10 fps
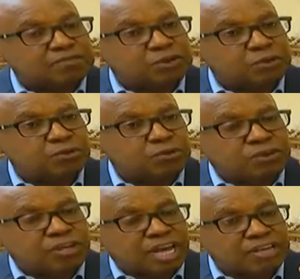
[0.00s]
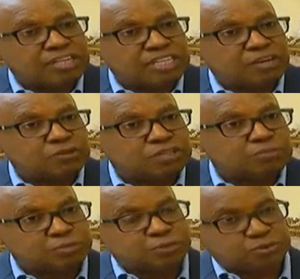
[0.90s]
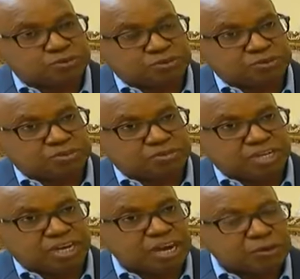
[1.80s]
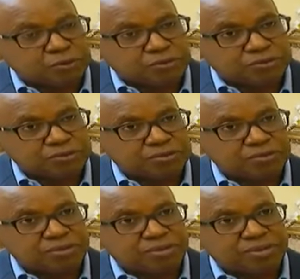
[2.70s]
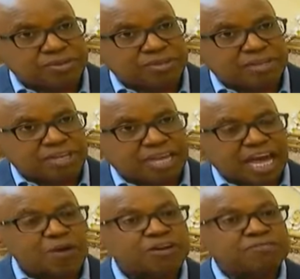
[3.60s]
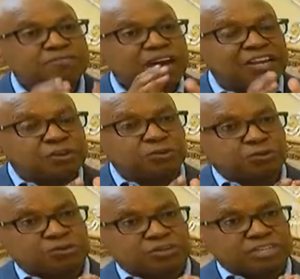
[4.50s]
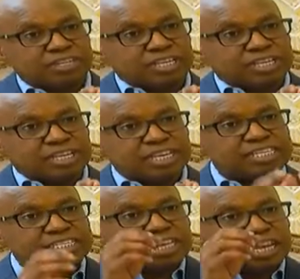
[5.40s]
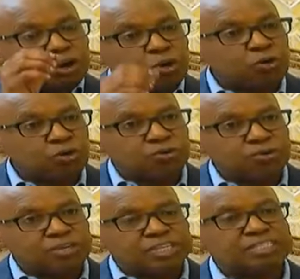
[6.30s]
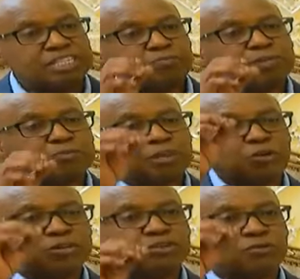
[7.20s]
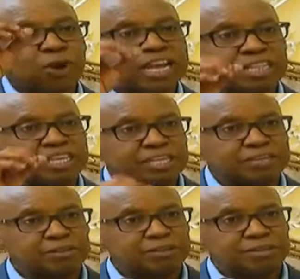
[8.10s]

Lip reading: a few 100,000 people. Now, our value is low simply because of one thing.